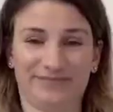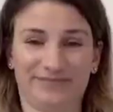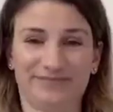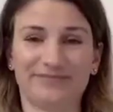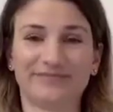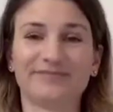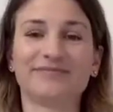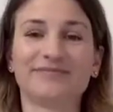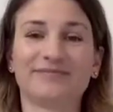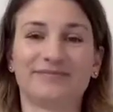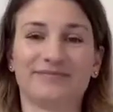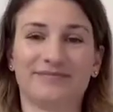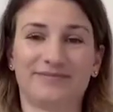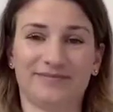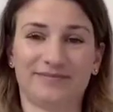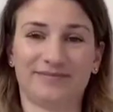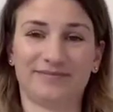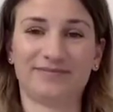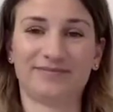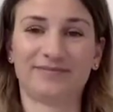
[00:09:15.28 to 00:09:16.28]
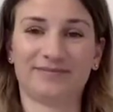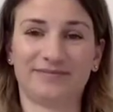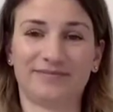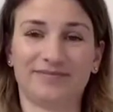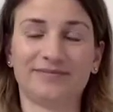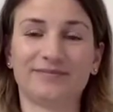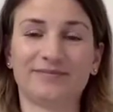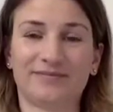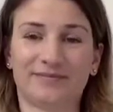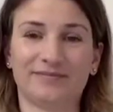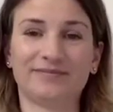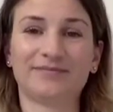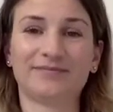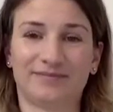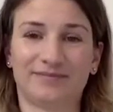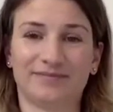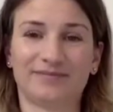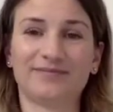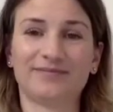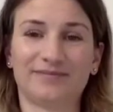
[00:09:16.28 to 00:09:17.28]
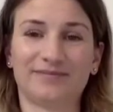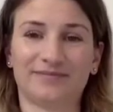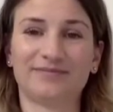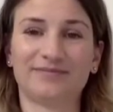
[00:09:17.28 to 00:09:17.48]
That's why there's two, and you might,